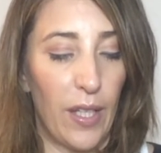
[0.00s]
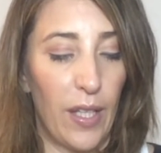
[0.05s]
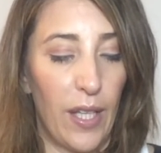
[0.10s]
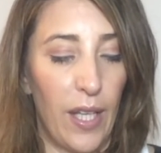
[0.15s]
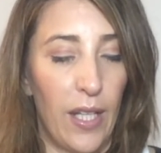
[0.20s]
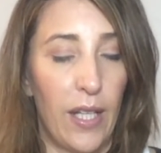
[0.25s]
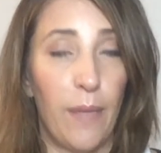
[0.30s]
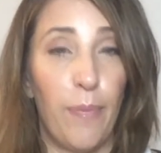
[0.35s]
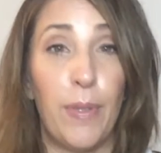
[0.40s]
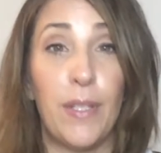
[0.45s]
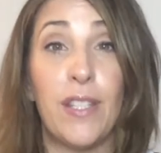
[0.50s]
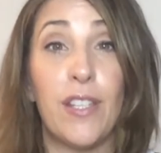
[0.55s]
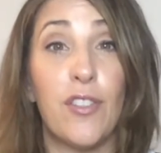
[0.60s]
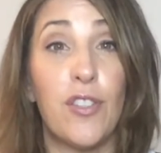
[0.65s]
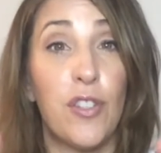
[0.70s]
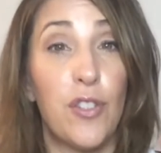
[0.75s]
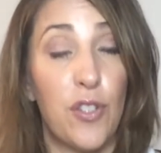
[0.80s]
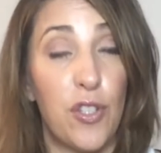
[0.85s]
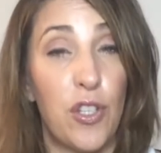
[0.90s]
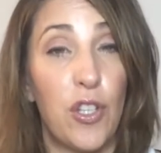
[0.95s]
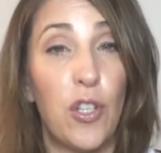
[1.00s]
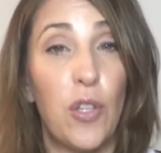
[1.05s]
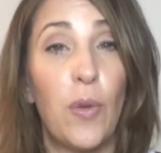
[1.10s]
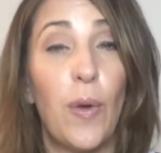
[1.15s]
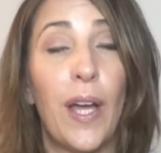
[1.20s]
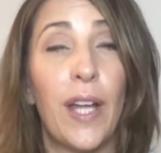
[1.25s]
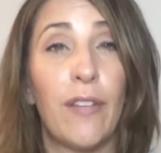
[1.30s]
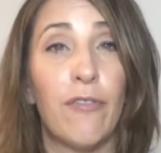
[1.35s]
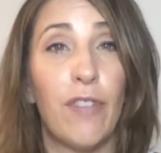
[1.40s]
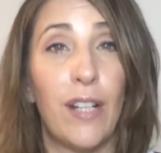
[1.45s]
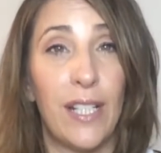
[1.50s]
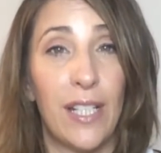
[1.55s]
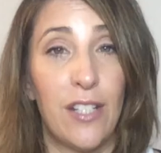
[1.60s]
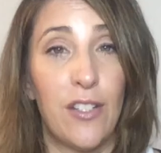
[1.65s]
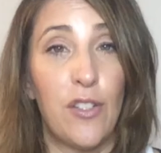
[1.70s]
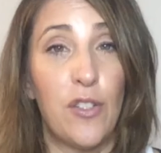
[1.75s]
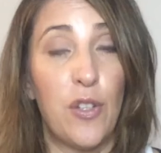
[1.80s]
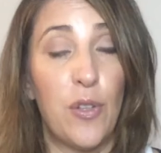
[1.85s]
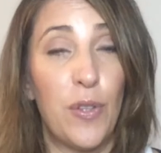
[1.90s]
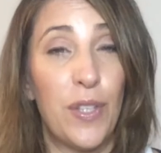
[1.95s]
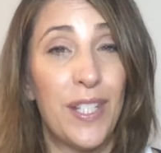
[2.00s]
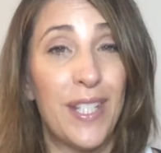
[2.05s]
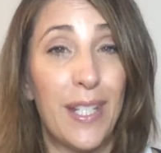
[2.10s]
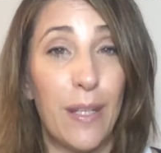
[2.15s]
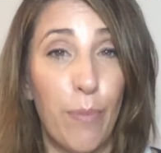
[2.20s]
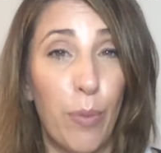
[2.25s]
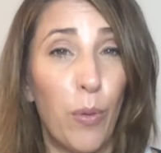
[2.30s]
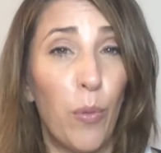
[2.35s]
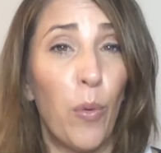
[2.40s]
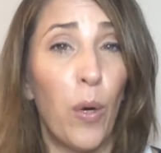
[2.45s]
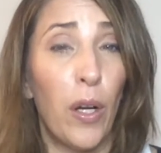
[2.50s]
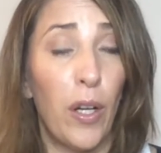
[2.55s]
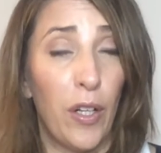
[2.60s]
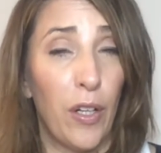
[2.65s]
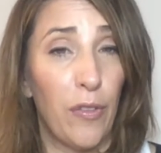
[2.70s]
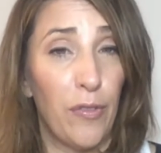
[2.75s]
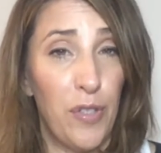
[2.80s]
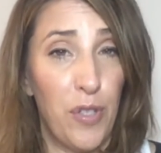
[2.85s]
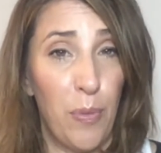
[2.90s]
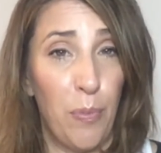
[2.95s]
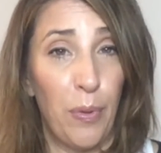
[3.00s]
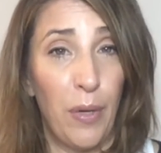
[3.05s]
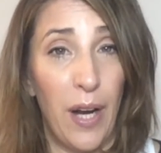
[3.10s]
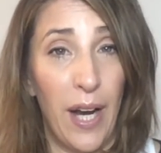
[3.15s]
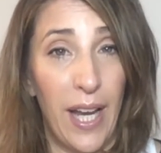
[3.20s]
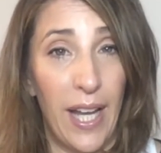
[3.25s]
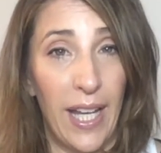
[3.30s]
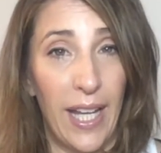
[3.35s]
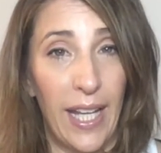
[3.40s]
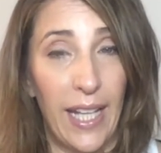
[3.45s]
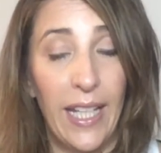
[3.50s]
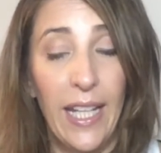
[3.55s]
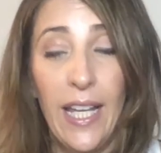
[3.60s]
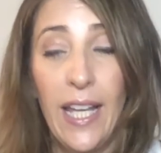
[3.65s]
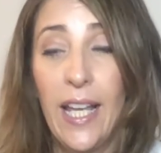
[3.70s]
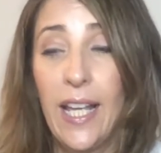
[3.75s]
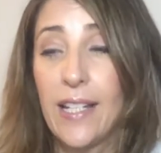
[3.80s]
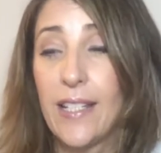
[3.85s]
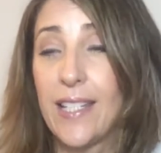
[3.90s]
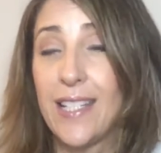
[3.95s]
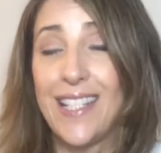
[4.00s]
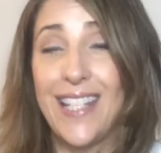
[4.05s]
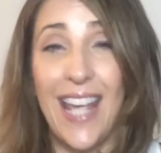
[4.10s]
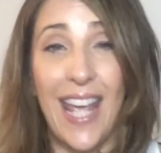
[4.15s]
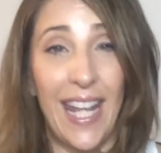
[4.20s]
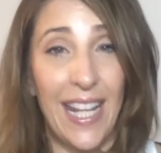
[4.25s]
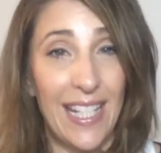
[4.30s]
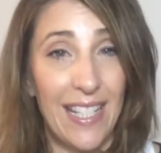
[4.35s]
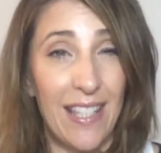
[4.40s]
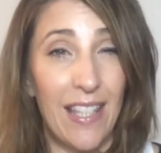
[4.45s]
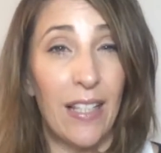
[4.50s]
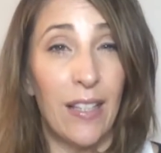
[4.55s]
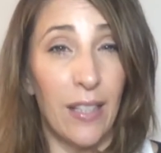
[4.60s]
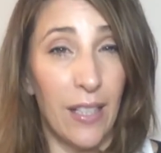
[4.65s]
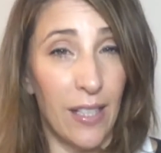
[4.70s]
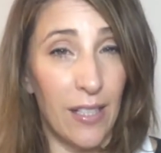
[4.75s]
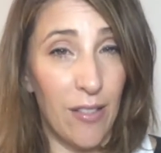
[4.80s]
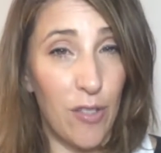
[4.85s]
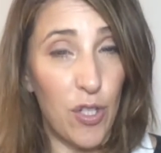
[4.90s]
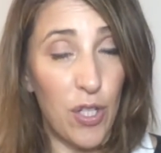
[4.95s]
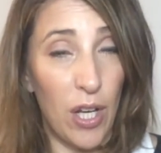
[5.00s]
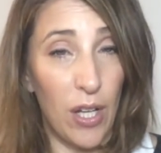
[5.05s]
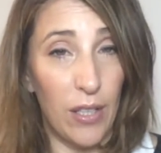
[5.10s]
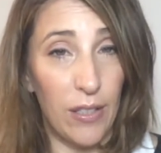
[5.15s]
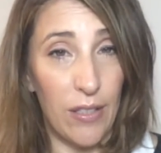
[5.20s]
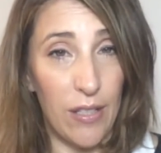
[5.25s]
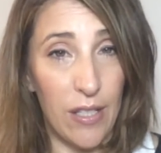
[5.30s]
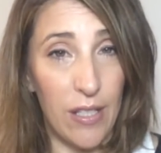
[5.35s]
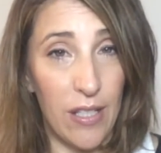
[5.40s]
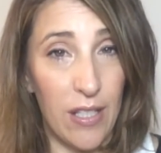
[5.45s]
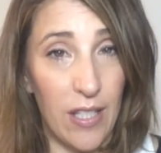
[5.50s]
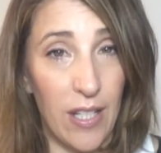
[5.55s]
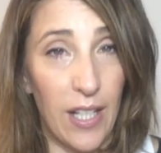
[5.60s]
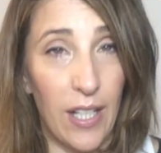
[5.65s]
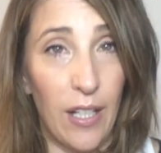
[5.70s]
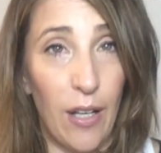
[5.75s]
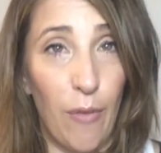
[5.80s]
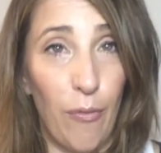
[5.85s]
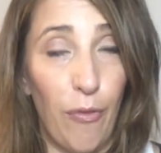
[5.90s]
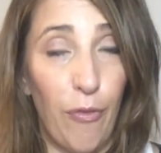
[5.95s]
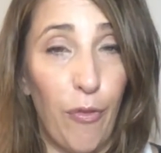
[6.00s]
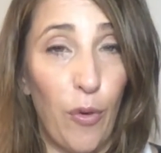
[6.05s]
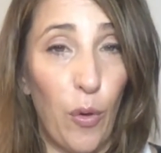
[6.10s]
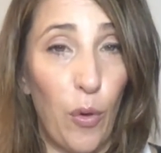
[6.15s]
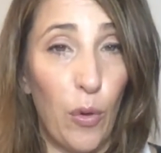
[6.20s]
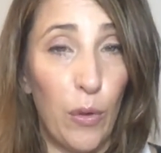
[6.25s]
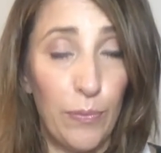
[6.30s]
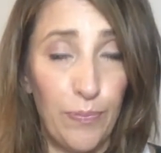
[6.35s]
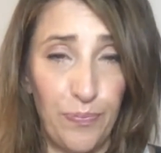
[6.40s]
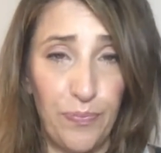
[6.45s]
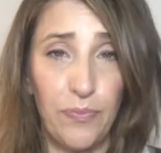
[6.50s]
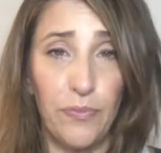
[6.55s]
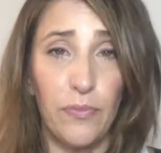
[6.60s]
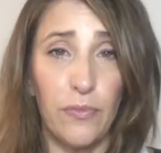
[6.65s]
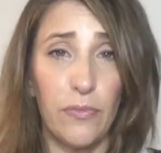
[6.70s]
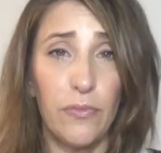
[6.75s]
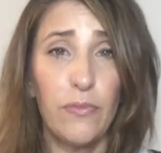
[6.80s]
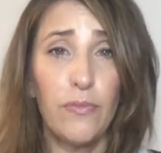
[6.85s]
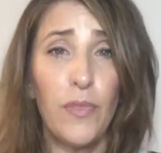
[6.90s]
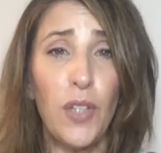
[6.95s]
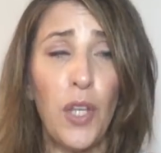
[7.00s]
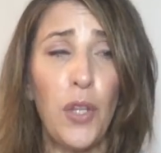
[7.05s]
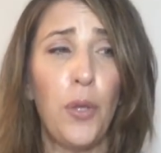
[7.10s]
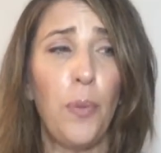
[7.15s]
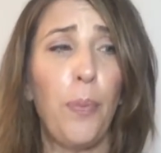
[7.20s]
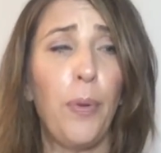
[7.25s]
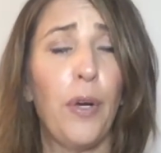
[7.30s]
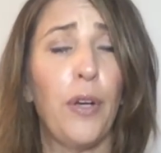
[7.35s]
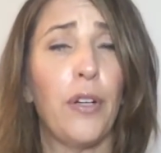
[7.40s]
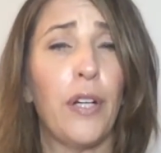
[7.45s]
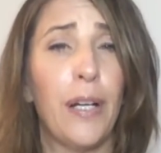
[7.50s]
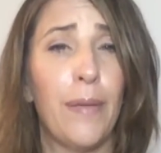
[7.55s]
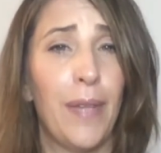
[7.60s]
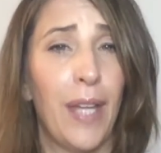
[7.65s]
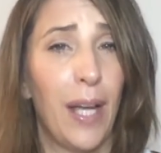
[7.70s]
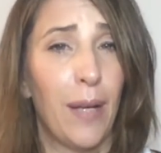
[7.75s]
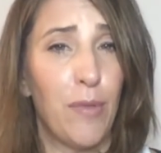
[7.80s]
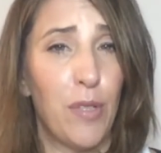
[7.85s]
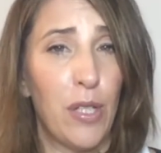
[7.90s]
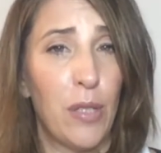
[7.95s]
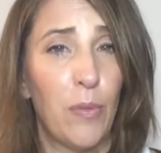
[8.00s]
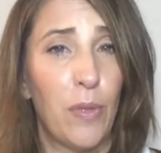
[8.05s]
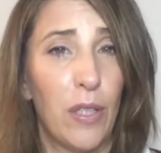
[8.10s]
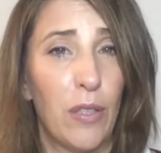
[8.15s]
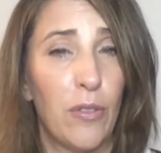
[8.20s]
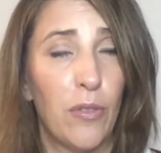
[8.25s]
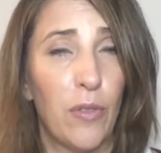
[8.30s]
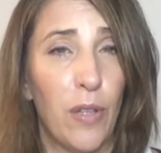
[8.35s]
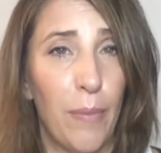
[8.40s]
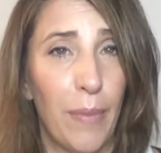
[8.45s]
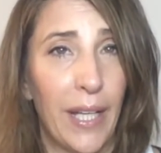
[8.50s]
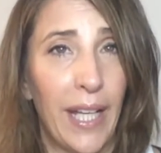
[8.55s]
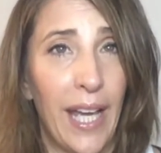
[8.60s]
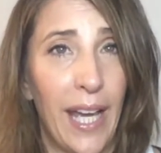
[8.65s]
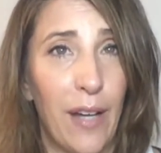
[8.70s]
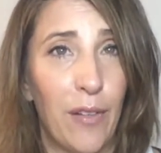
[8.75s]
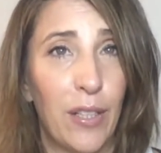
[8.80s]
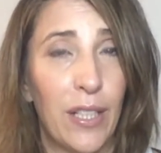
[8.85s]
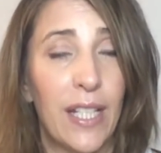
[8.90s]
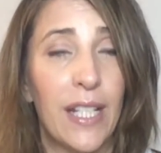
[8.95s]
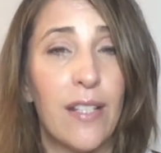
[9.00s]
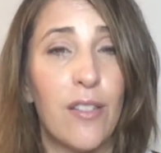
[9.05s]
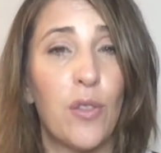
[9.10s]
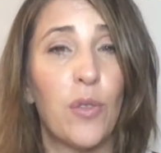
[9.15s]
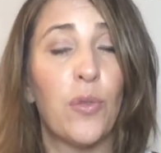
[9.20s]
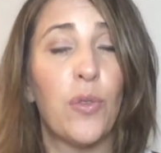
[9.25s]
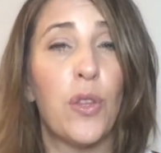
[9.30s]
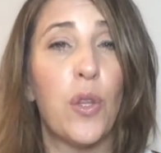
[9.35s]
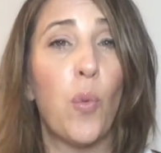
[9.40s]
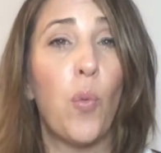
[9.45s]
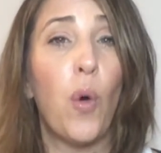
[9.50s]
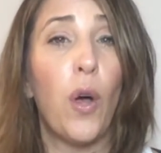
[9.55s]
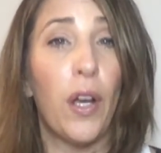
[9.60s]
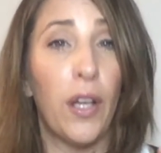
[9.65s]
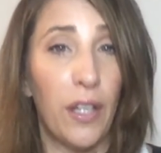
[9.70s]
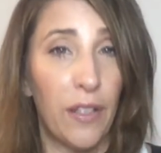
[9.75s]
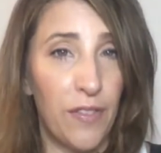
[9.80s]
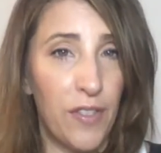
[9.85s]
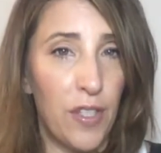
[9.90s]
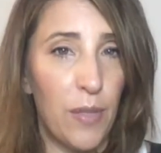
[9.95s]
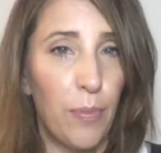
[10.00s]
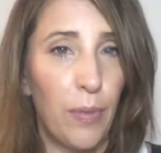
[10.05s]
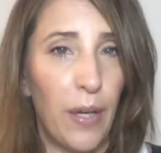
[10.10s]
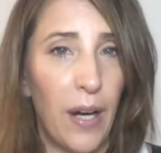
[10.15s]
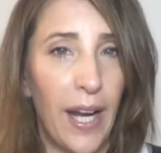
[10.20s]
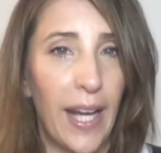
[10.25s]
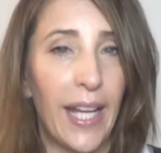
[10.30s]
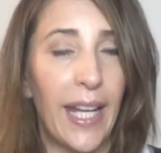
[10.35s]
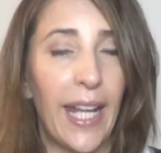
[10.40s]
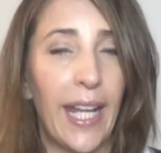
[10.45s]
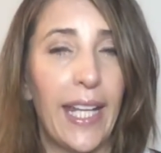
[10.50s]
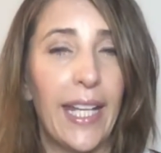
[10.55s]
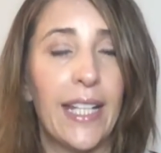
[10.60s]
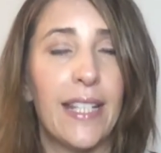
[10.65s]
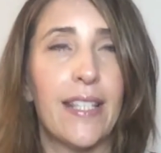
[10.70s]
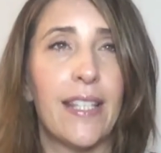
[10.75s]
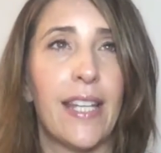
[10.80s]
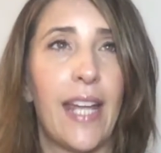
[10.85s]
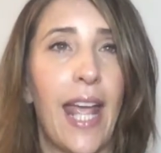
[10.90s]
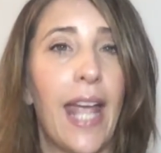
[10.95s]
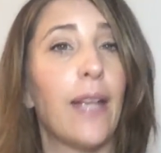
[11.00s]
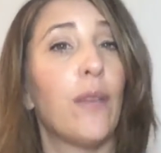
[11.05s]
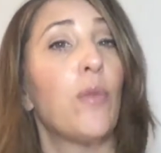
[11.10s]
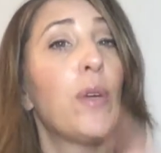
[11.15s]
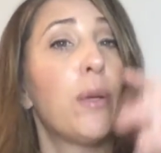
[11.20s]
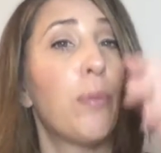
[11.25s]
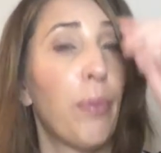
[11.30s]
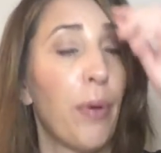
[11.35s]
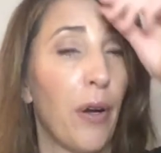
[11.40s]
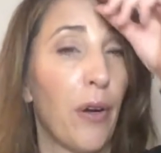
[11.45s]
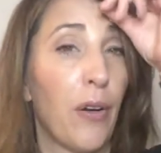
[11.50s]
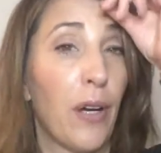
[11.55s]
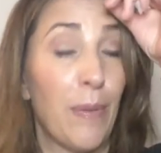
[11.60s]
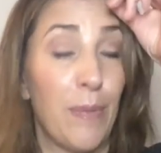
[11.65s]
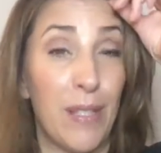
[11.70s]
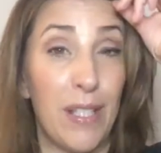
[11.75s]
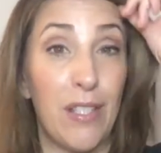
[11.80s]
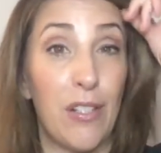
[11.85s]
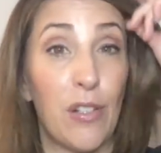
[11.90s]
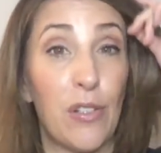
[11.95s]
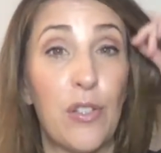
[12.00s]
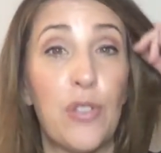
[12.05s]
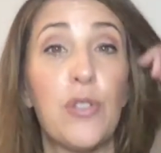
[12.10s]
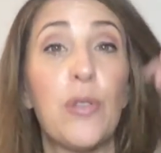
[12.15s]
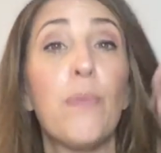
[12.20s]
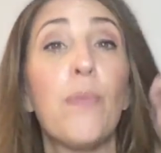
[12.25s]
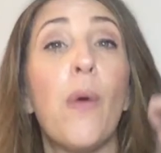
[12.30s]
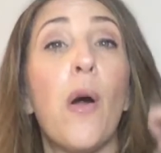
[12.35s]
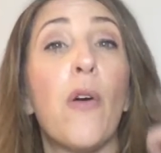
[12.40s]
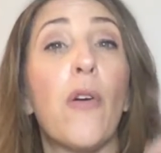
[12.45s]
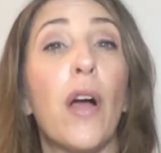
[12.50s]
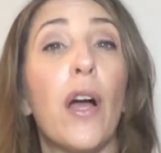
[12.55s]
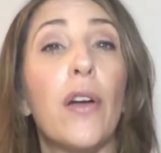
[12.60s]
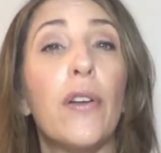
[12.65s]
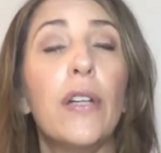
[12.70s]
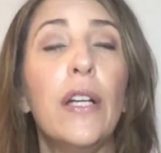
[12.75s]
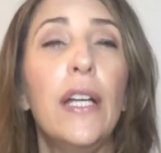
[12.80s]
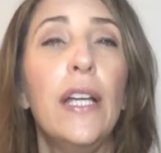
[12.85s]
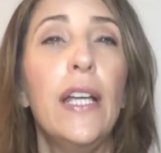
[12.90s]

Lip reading: in a position to and ready to do the deeper work of sobriety, today is the last chance to sign up for the program that I'm doing with Laura McCowan. It's called The Work of Sobriety. It's an 8-week program that starts tomorrow.